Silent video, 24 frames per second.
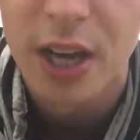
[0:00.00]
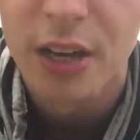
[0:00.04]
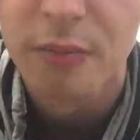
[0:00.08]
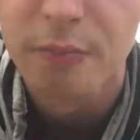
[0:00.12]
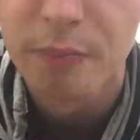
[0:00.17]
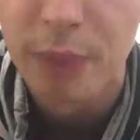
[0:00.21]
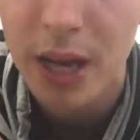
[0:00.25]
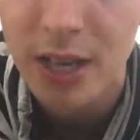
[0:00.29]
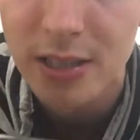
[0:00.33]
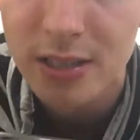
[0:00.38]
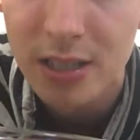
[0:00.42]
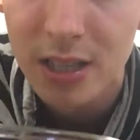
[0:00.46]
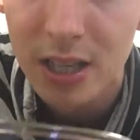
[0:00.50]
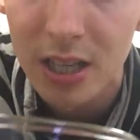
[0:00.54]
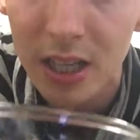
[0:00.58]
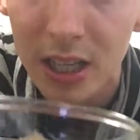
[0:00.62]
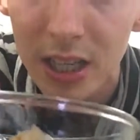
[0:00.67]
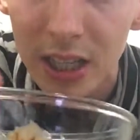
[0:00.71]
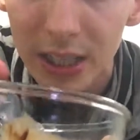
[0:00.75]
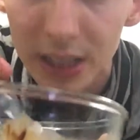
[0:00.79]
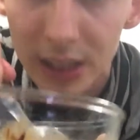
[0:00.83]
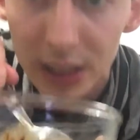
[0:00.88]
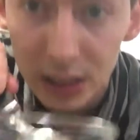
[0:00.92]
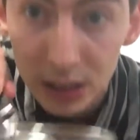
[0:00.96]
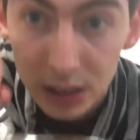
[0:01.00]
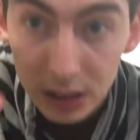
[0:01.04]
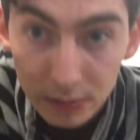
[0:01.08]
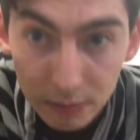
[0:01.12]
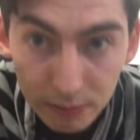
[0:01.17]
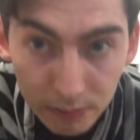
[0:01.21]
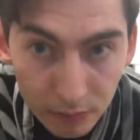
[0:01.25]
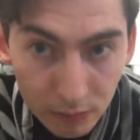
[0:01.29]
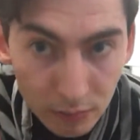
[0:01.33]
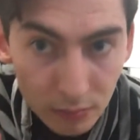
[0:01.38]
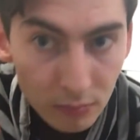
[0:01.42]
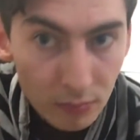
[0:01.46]
and butter and
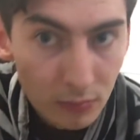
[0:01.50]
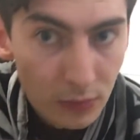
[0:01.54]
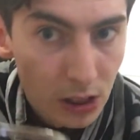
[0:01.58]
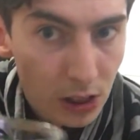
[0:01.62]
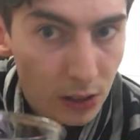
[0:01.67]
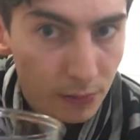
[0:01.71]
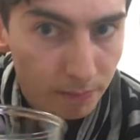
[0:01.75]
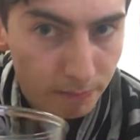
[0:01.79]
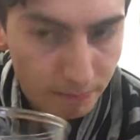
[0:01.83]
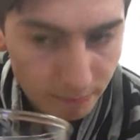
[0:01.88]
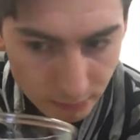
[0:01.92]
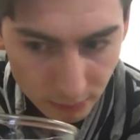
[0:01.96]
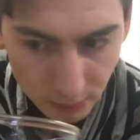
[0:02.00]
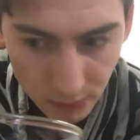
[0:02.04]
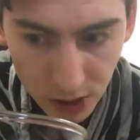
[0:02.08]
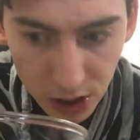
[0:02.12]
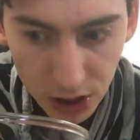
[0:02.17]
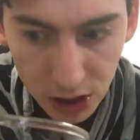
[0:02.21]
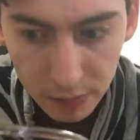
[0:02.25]
it